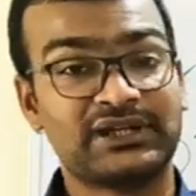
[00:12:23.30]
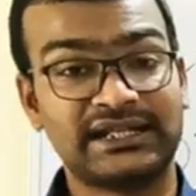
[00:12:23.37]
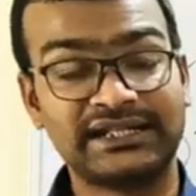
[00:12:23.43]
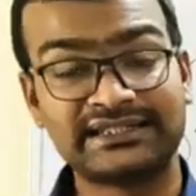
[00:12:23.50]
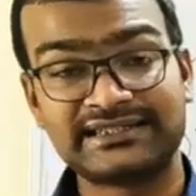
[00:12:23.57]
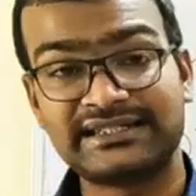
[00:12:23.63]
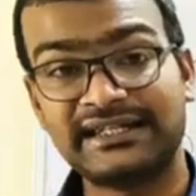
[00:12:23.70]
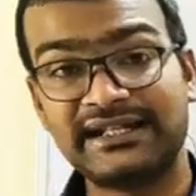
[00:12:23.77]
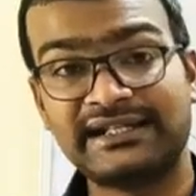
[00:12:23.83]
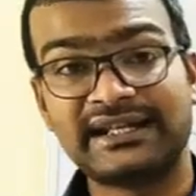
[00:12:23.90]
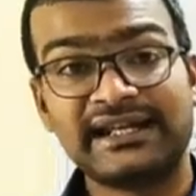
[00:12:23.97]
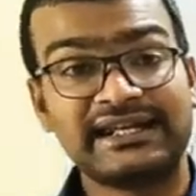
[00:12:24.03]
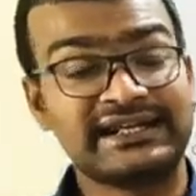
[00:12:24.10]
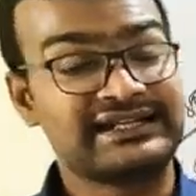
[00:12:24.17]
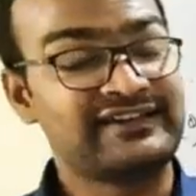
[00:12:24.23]

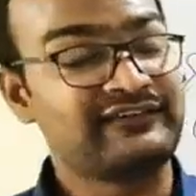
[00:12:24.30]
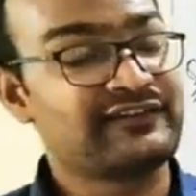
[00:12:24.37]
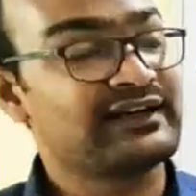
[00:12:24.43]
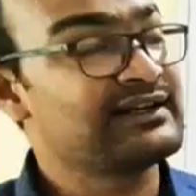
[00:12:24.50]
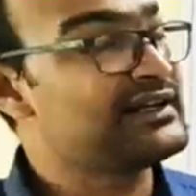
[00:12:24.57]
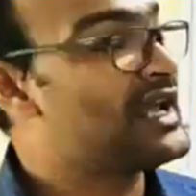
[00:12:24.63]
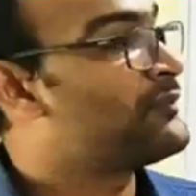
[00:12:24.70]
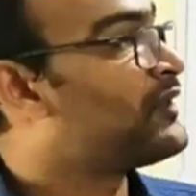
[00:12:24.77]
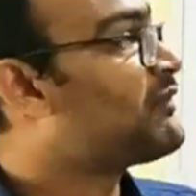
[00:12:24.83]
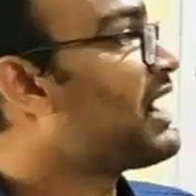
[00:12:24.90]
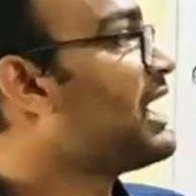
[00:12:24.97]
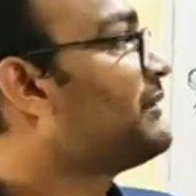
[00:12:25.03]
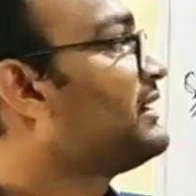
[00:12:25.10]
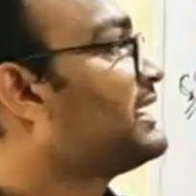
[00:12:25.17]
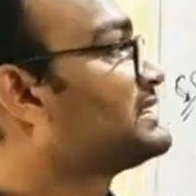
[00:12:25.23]
Instead, a different type of
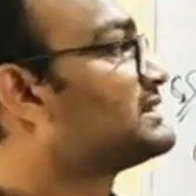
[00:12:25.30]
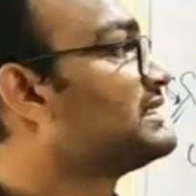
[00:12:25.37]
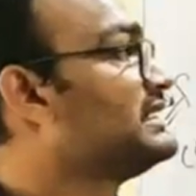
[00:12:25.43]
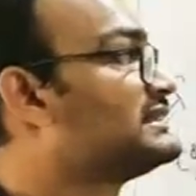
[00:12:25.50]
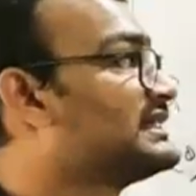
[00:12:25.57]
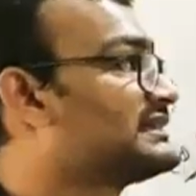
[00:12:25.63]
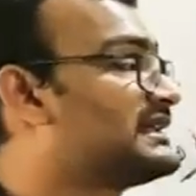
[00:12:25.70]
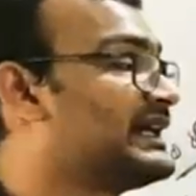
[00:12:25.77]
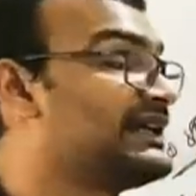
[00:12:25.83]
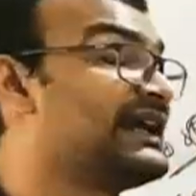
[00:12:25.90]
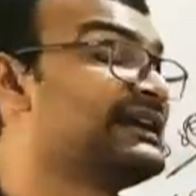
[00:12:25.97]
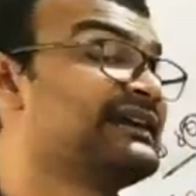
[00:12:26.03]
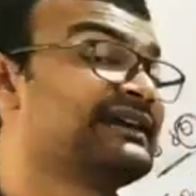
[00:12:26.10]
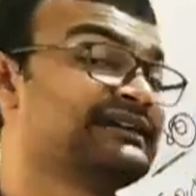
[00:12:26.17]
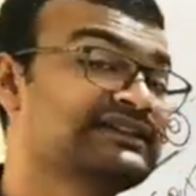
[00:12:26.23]
hybridization is assigned,
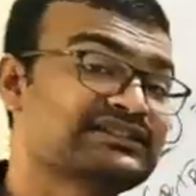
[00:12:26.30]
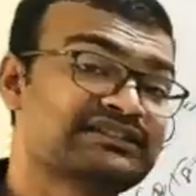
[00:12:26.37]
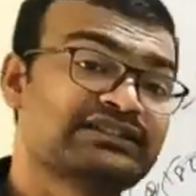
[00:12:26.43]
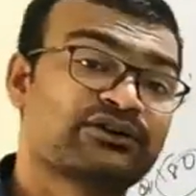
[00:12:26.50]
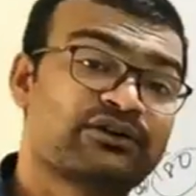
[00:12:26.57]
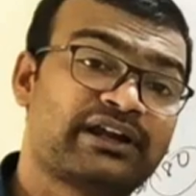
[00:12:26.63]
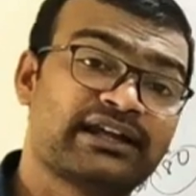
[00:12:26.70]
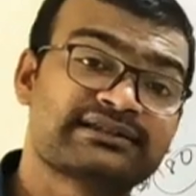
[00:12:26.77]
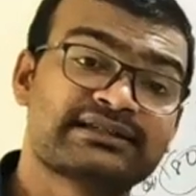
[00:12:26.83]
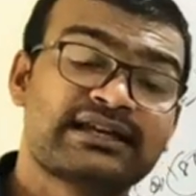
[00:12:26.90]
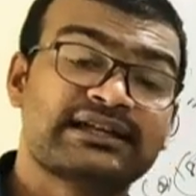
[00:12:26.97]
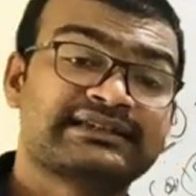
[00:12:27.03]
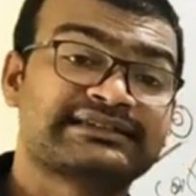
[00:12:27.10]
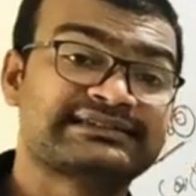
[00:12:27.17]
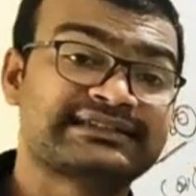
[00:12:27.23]
and that is known
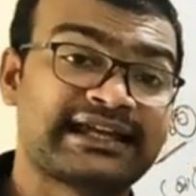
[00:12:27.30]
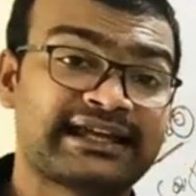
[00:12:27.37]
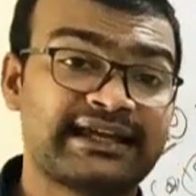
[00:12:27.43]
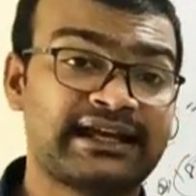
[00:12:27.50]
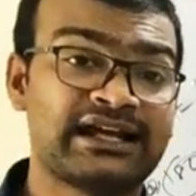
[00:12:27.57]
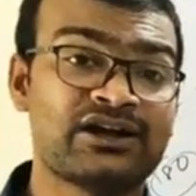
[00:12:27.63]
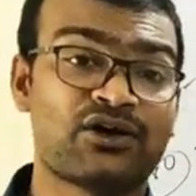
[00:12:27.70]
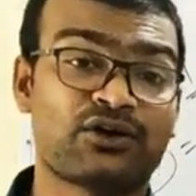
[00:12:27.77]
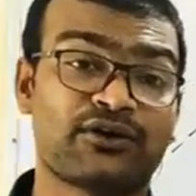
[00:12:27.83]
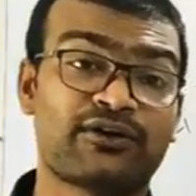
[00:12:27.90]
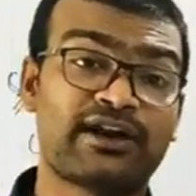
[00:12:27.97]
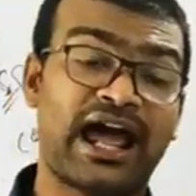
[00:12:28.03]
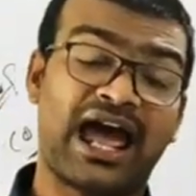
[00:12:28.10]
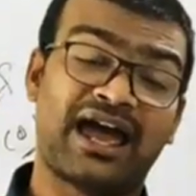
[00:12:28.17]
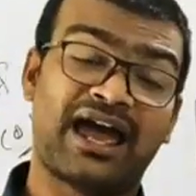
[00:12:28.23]
as second
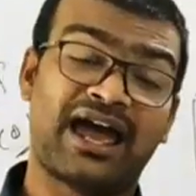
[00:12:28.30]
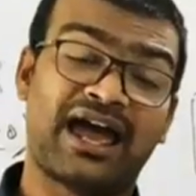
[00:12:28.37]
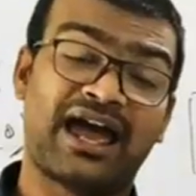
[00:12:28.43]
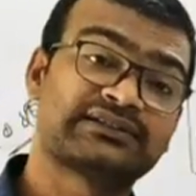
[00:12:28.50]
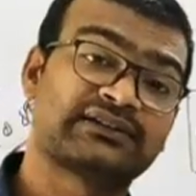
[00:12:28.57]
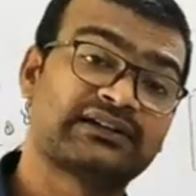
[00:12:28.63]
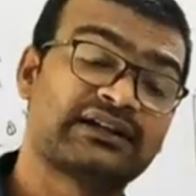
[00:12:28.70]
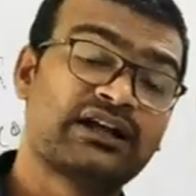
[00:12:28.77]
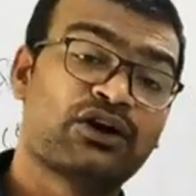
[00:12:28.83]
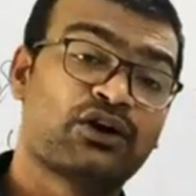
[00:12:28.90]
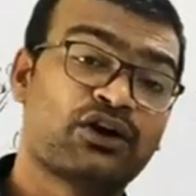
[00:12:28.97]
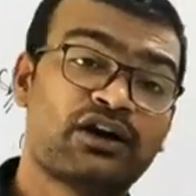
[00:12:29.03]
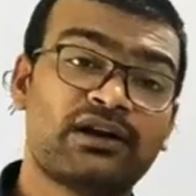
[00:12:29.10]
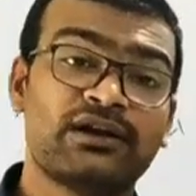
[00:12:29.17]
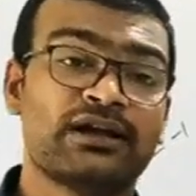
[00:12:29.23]
order hybridization
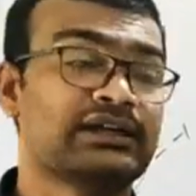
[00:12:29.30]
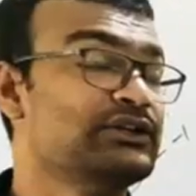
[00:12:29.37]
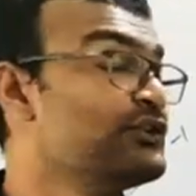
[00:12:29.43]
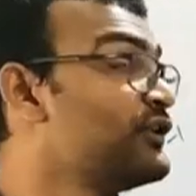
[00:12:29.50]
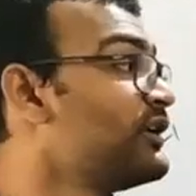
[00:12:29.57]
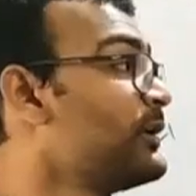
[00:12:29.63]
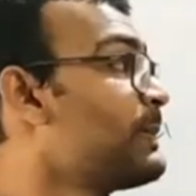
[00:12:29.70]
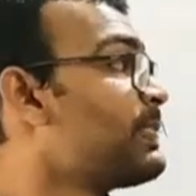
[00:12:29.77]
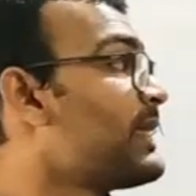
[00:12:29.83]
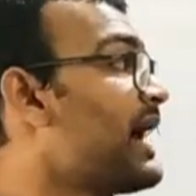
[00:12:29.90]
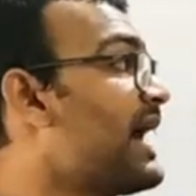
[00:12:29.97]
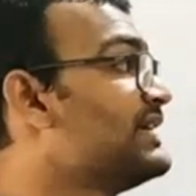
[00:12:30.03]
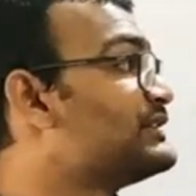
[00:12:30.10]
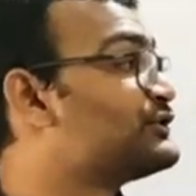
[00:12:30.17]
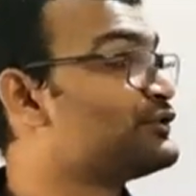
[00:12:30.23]
or your
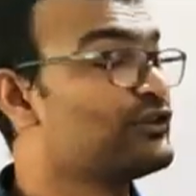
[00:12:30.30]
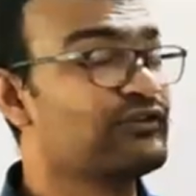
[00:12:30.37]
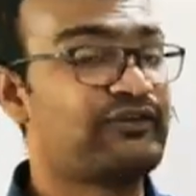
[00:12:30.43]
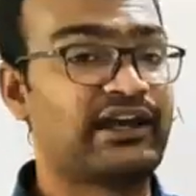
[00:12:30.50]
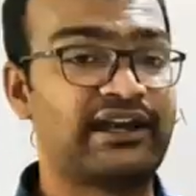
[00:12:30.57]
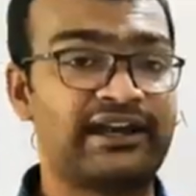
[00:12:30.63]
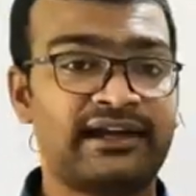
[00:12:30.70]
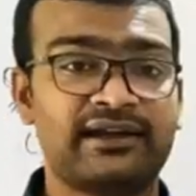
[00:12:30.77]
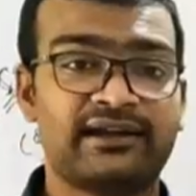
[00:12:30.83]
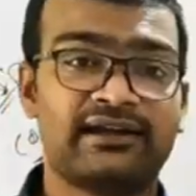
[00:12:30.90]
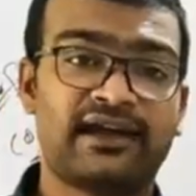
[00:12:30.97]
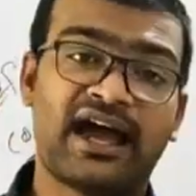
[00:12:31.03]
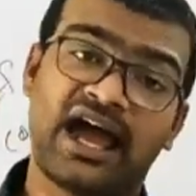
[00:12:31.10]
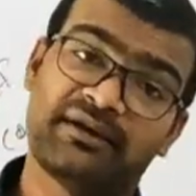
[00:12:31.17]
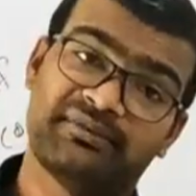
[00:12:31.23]

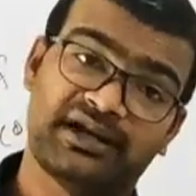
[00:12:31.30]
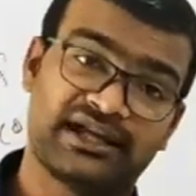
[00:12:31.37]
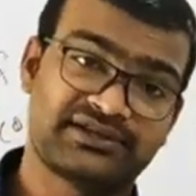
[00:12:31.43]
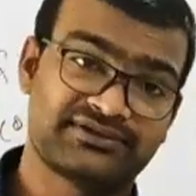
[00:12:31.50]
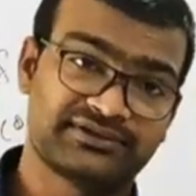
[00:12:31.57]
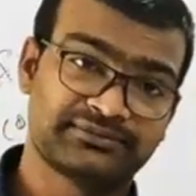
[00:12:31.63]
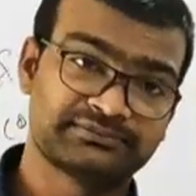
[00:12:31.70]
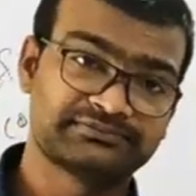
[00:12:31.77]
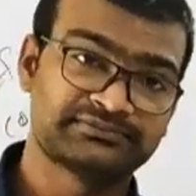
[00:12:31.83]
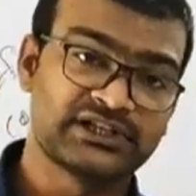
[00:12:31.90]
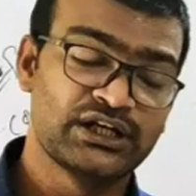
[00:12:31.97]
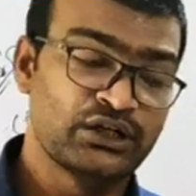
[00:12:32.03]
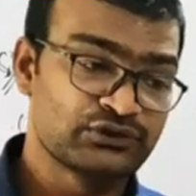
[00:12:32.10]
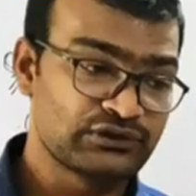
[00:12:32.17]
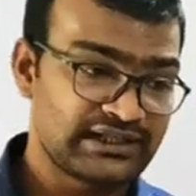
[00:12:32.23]
isovalent hybridization.
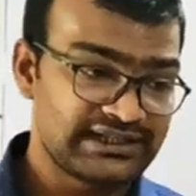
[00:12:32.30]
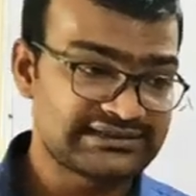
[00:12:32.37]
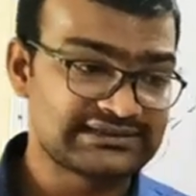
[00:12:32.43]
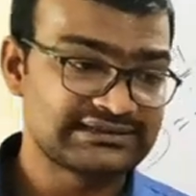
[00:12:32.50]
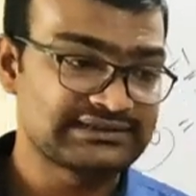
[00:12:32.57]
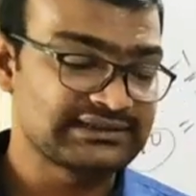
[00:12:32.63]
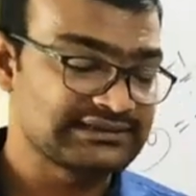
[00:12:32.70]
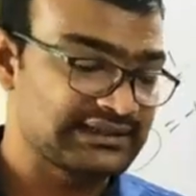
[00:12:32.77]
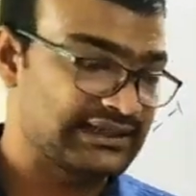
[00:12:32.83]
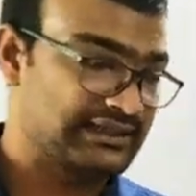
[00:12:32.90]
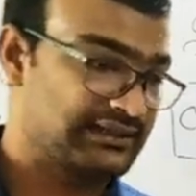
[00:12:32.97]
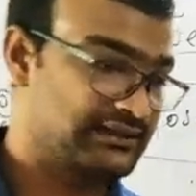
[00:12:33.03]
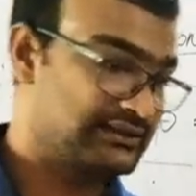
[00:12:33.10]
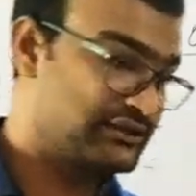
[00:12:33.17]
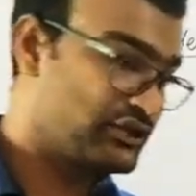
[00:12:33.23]
So let's
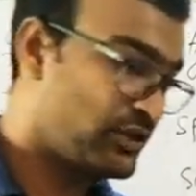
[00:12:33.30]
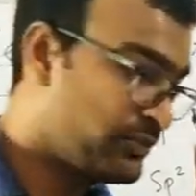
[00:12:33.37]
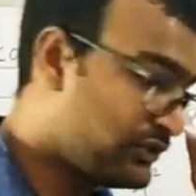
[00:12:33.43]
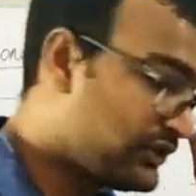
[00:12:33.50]
jump